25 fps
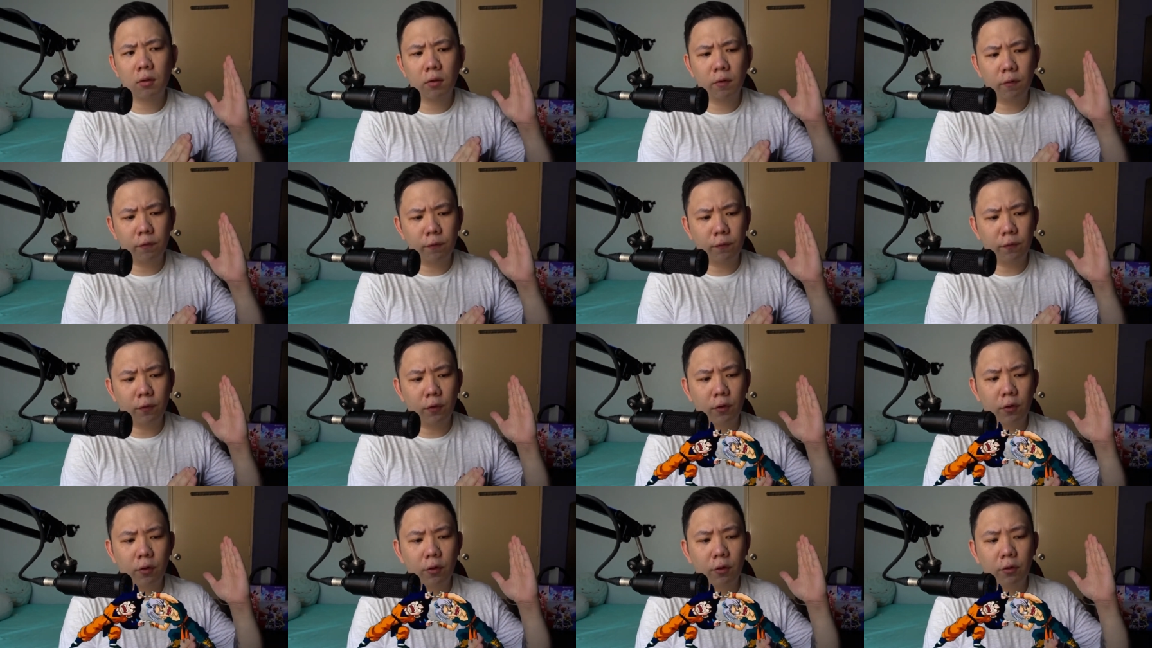
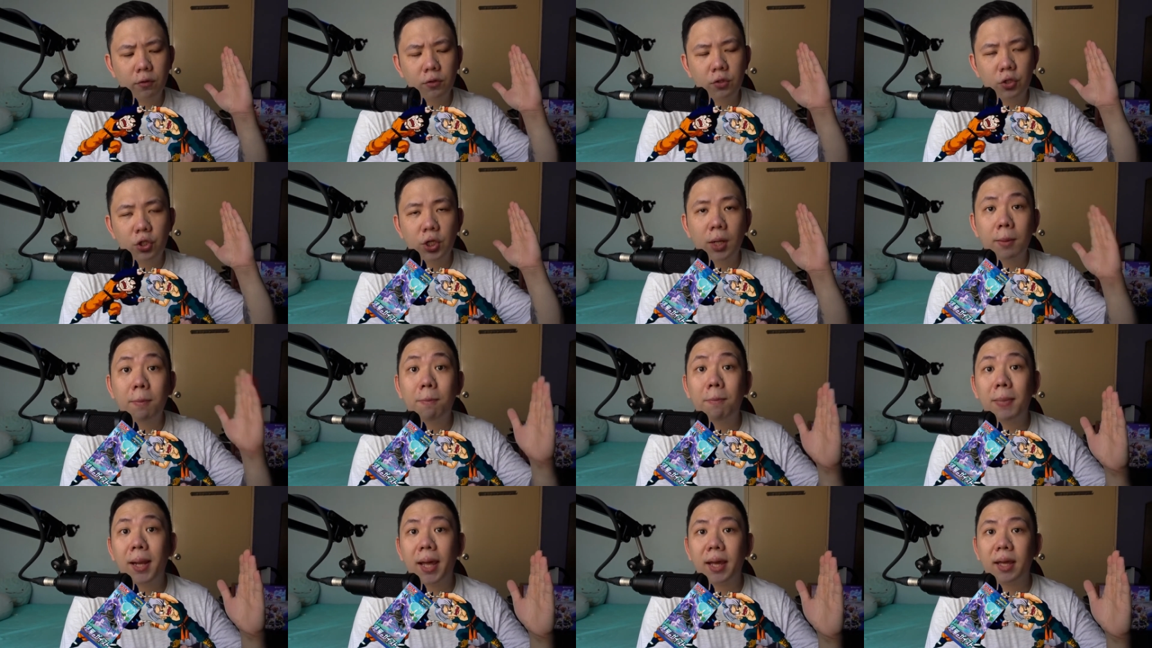For
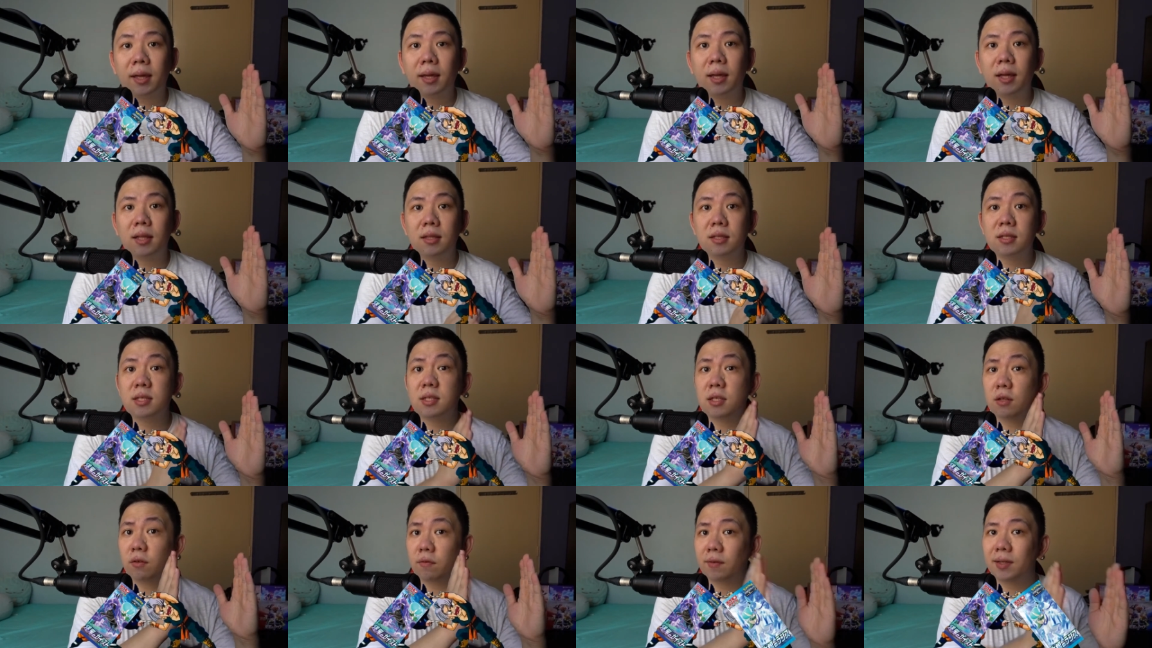Jet Black and
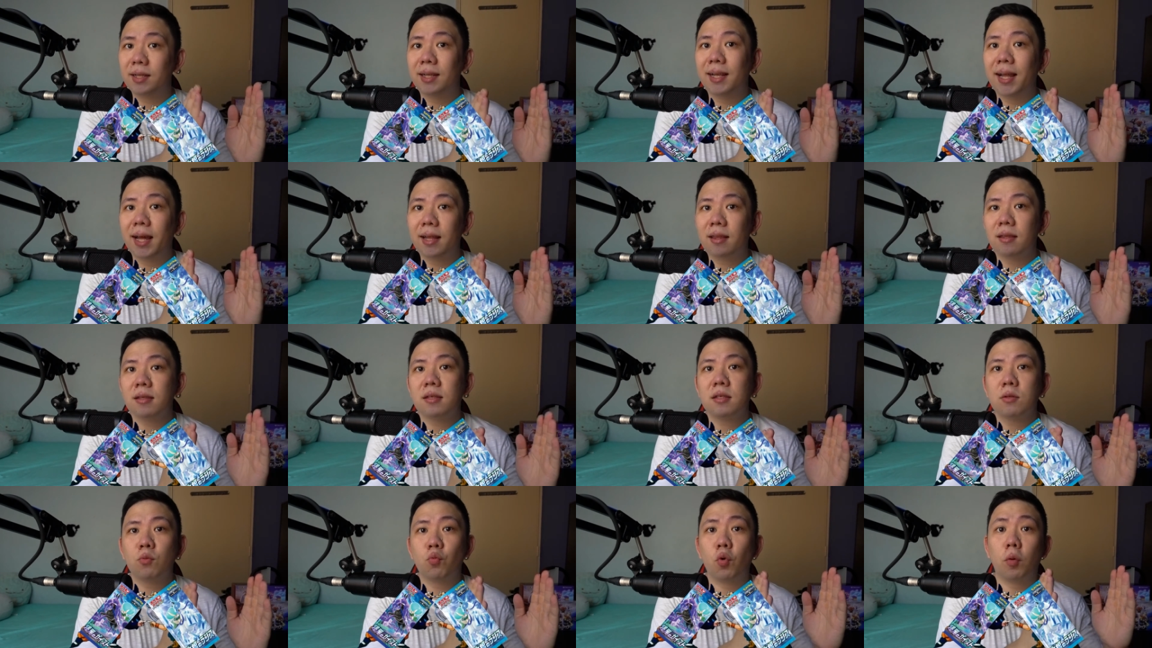Silver
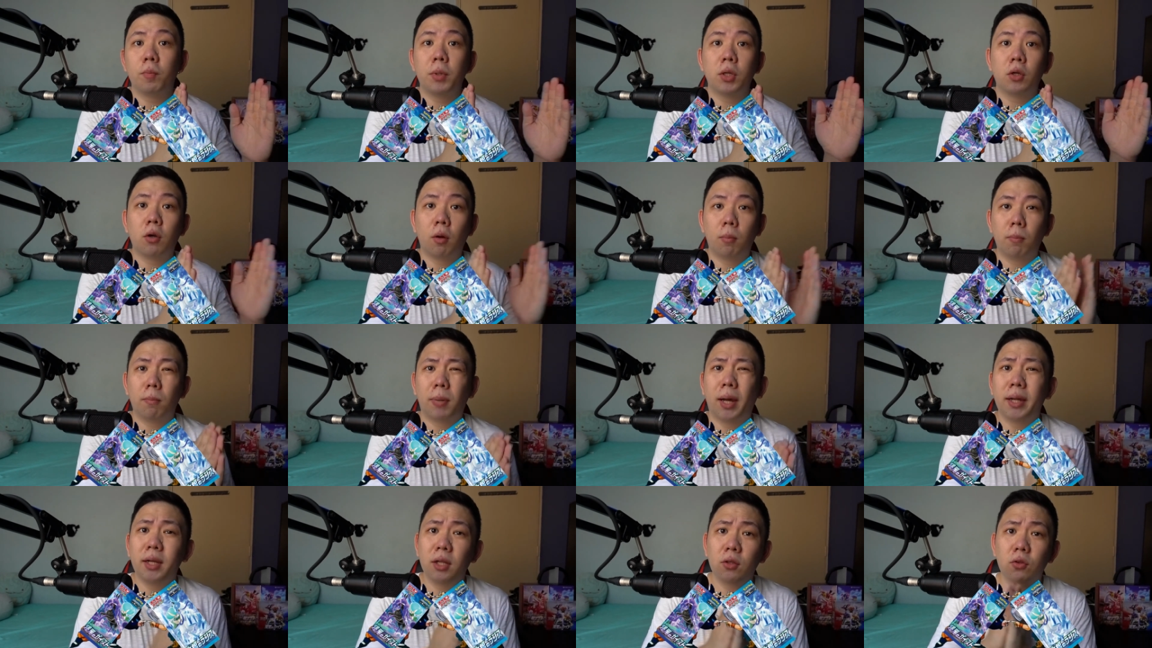Lance will be
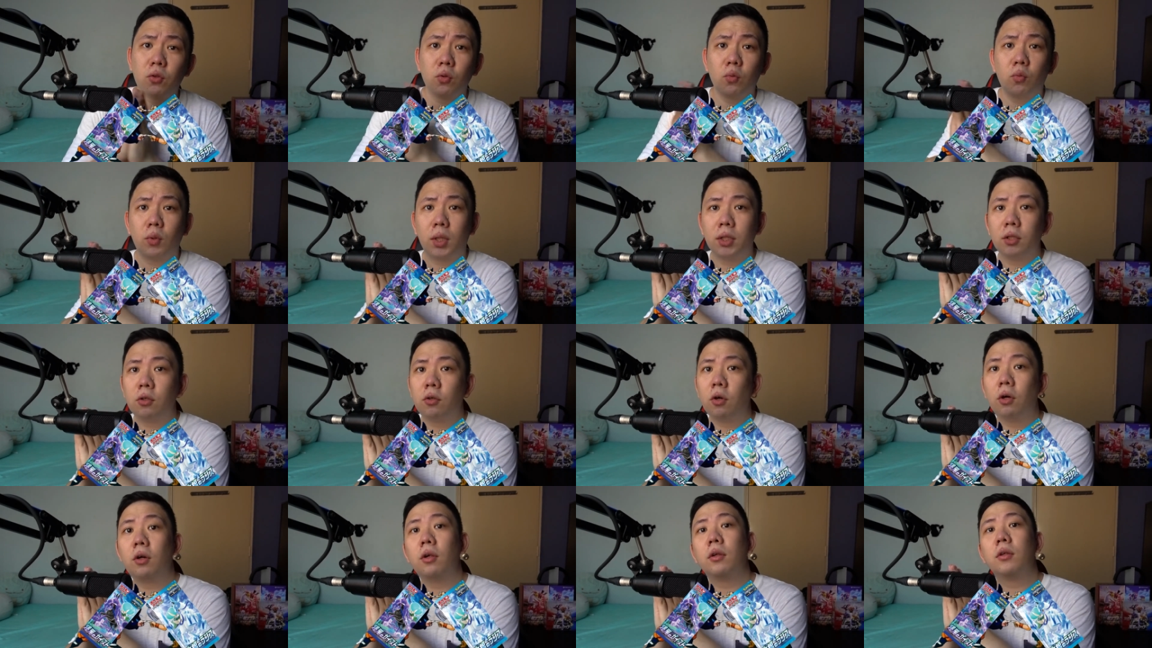combined into one
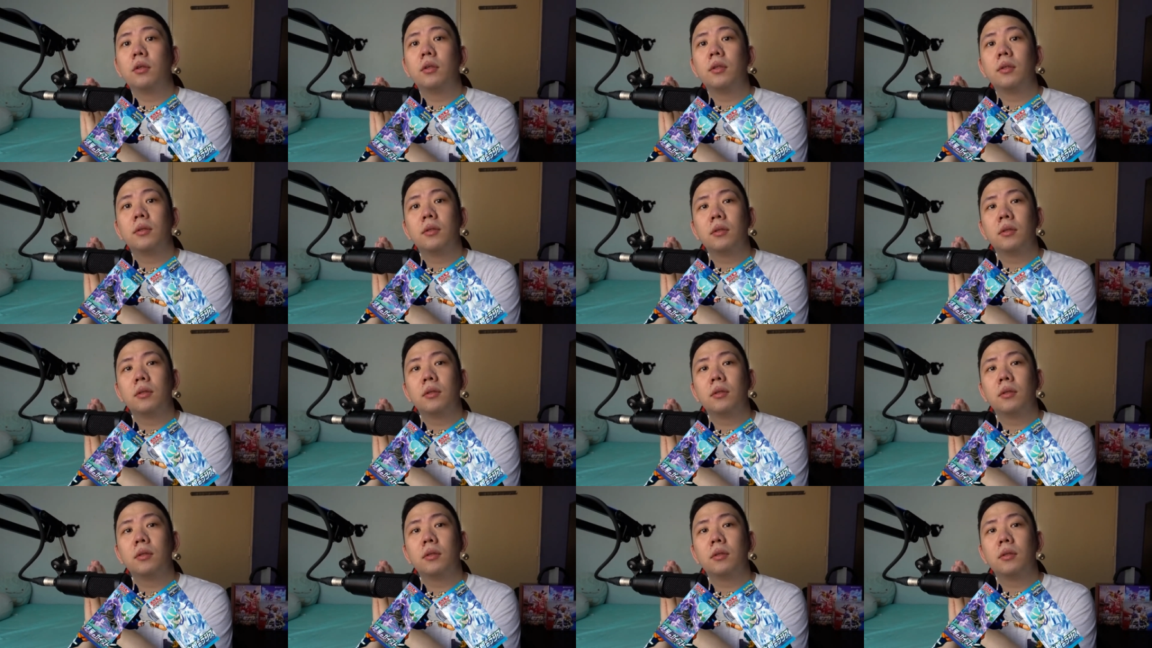called